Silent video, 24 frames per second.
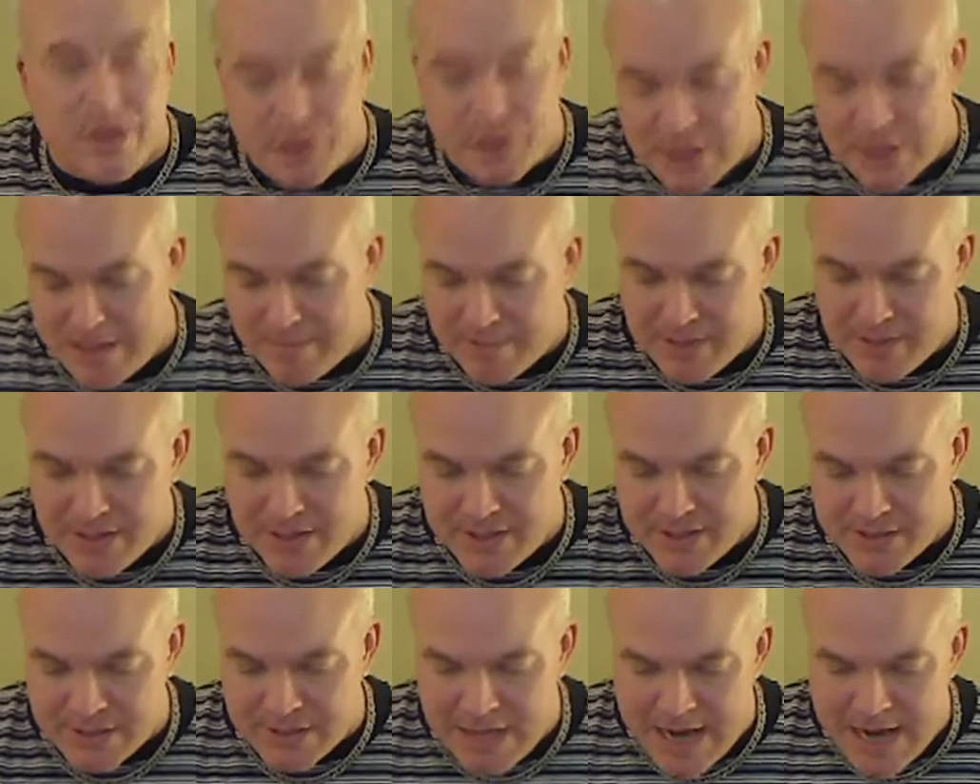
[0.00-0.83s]

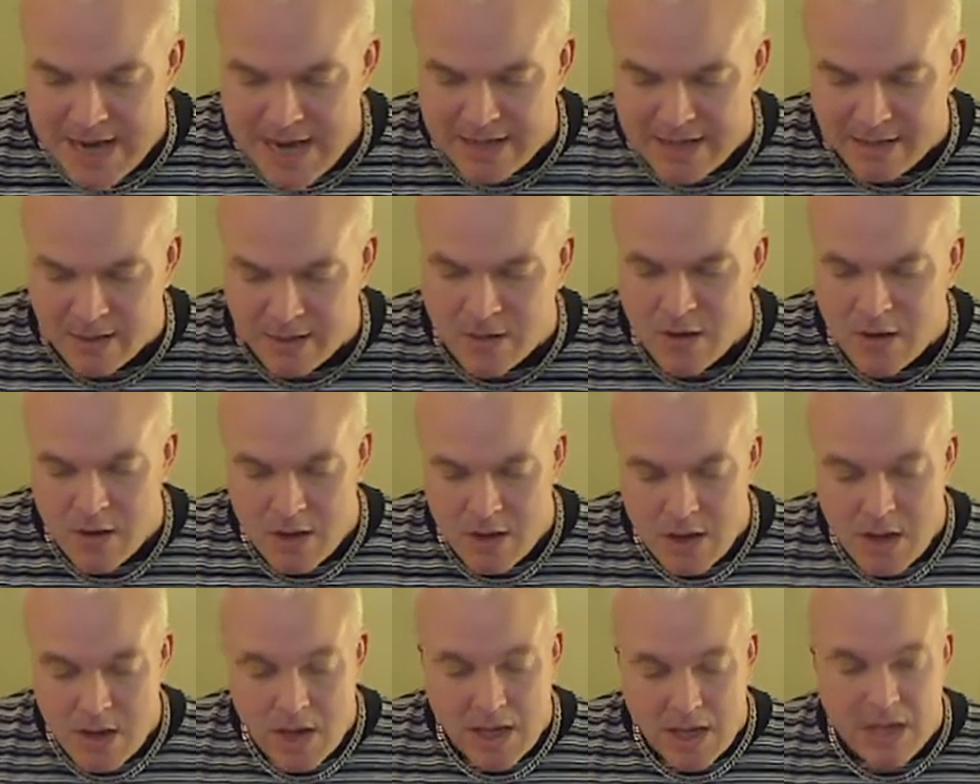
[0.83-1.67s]
Japanese cotton.
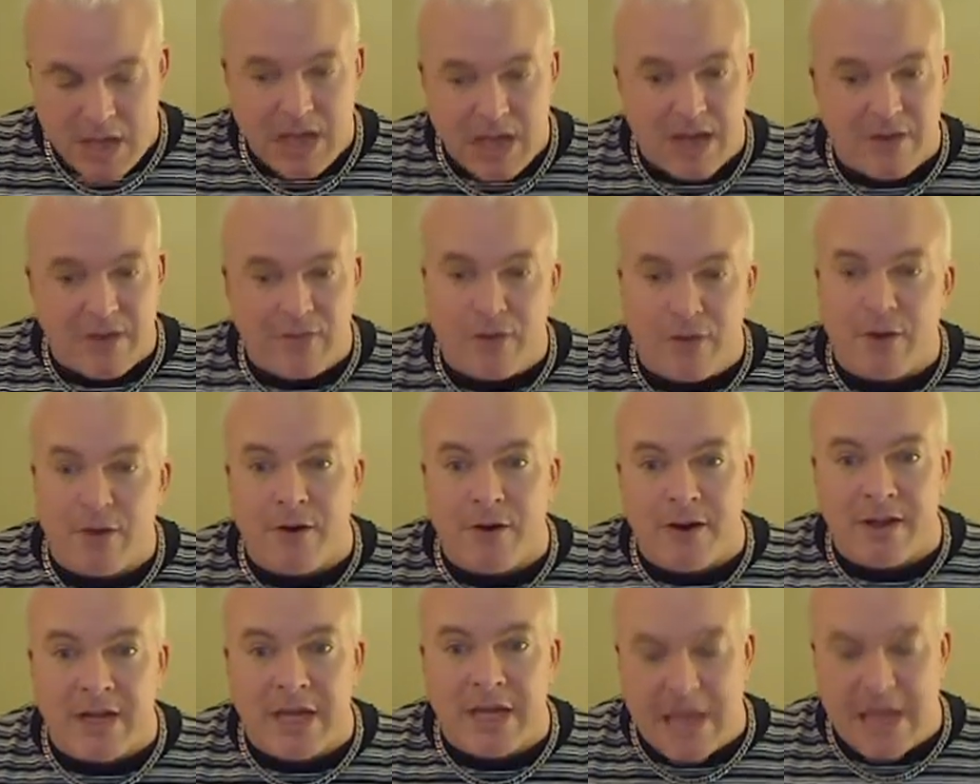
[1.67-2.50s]
If you're
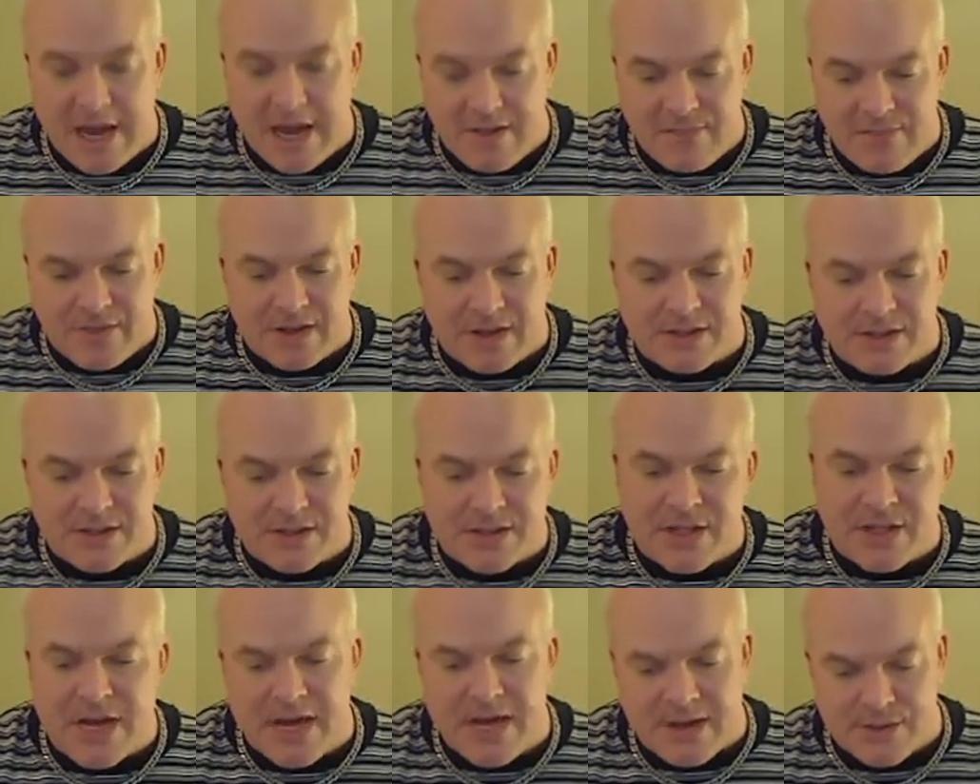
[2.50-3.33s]
into Kayfun
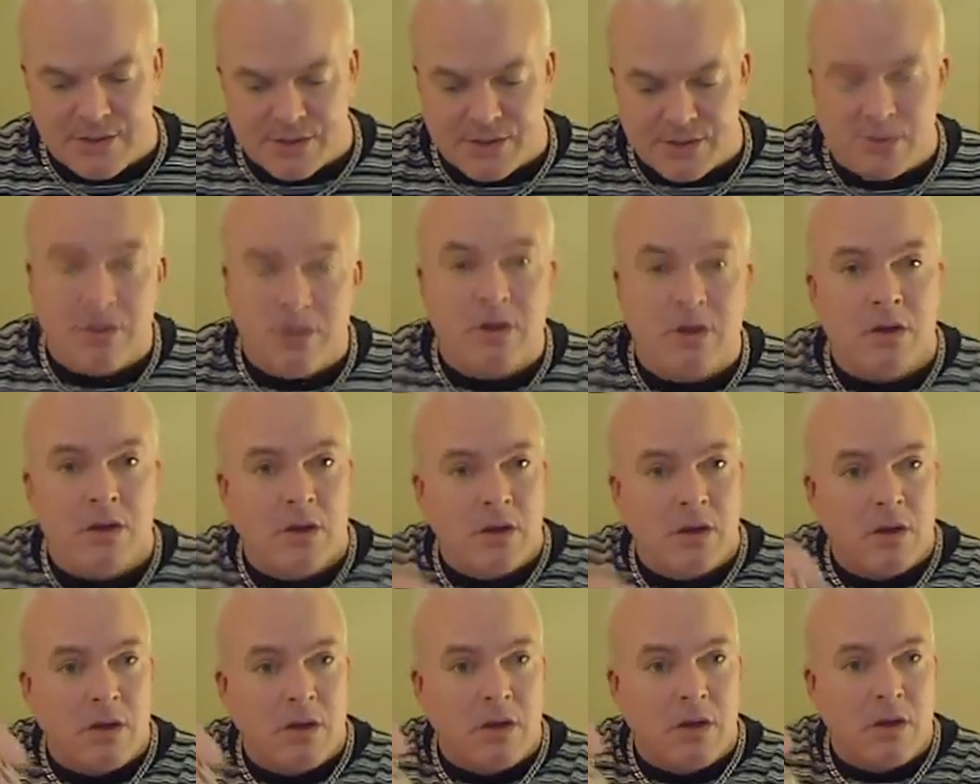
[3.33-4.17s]
styles,
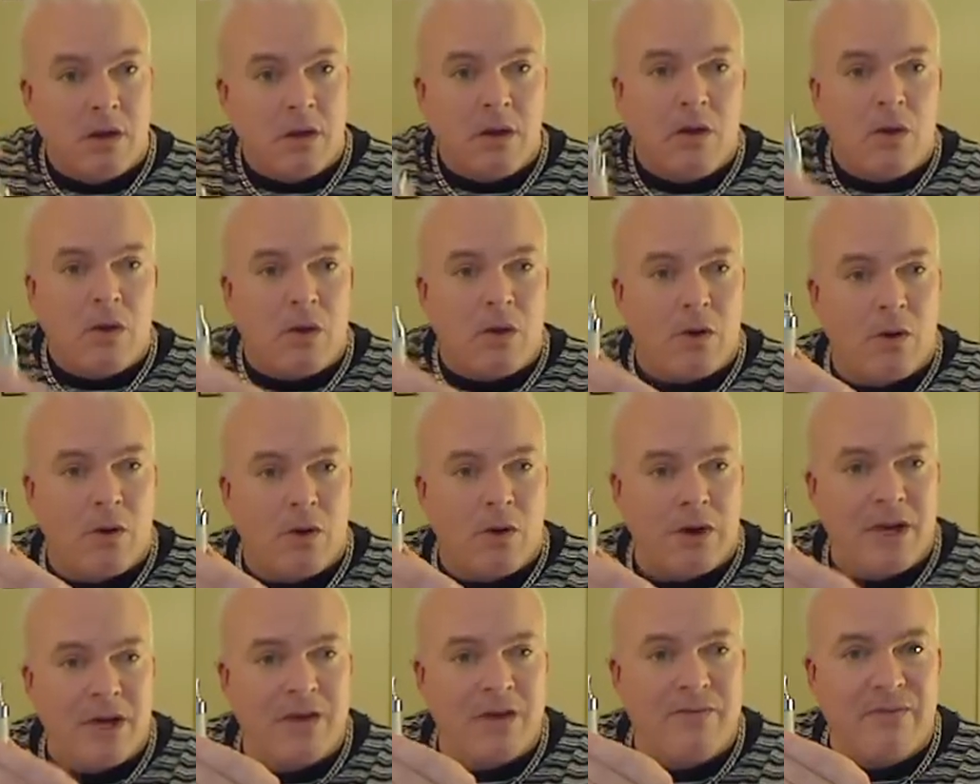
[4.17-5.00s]

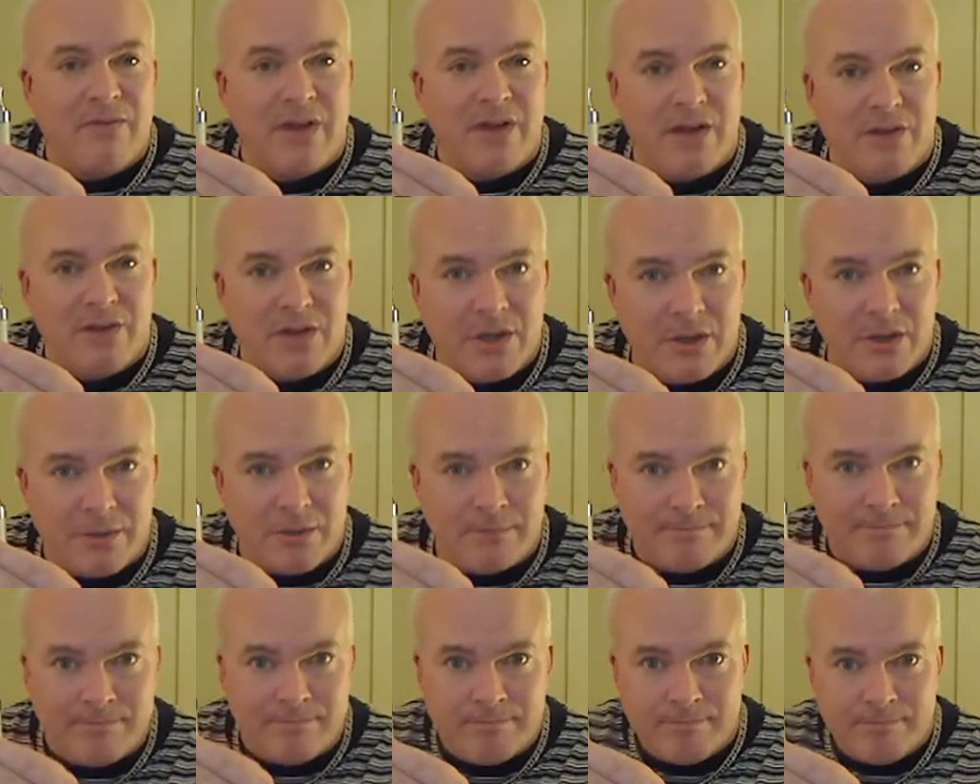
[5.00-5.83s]
Orchid V2
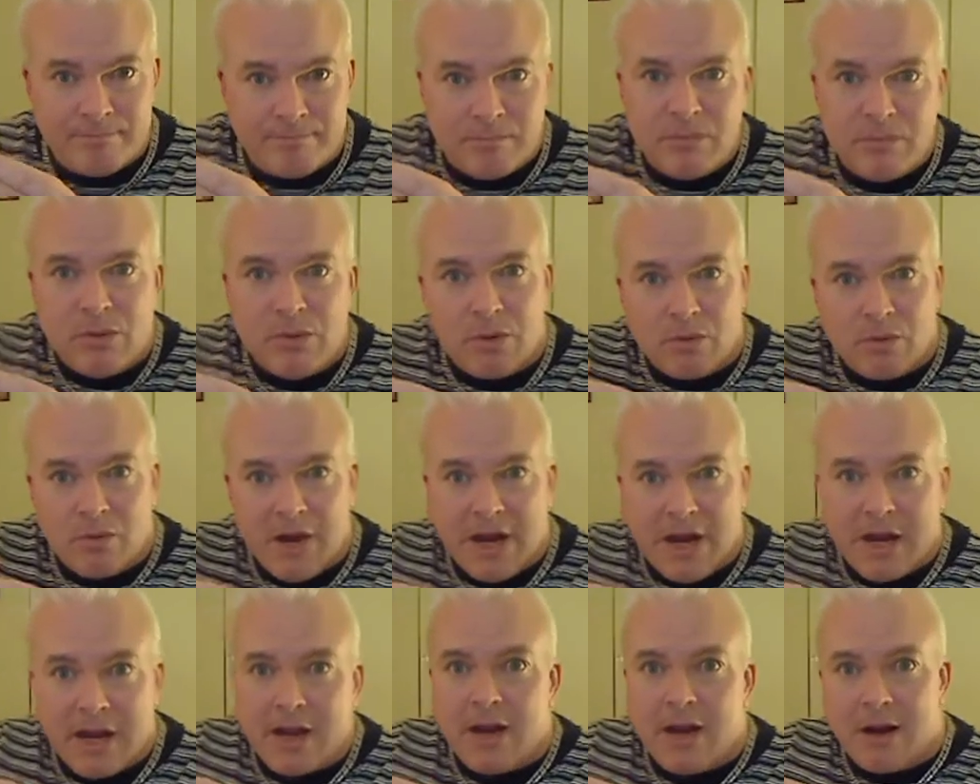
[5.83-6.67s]

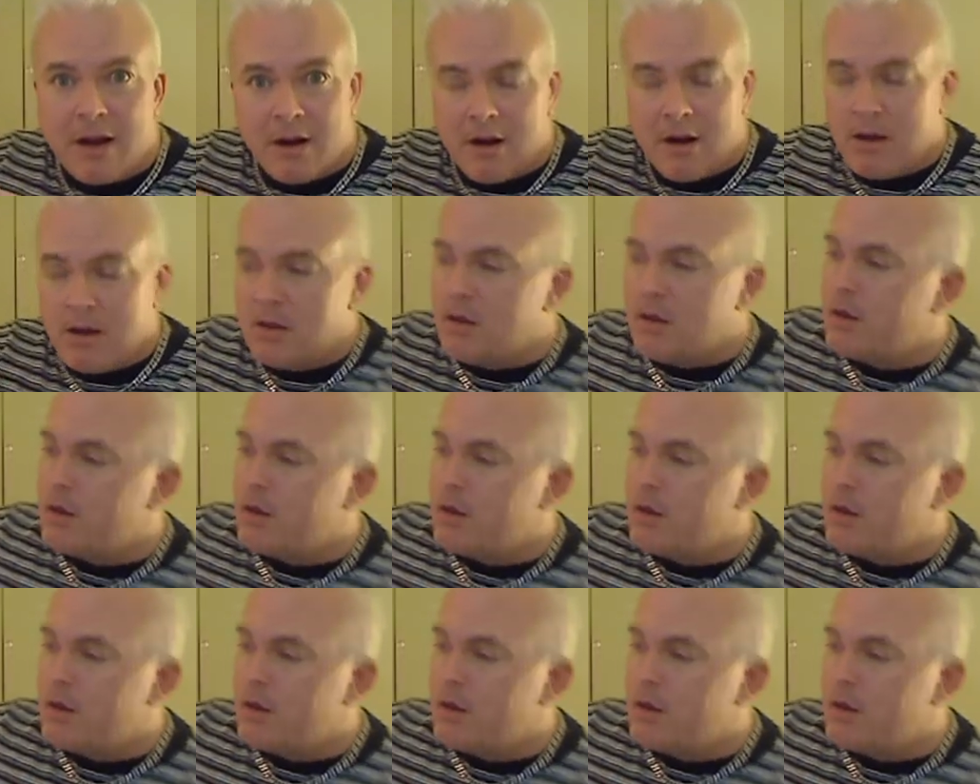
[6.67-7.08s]
right here.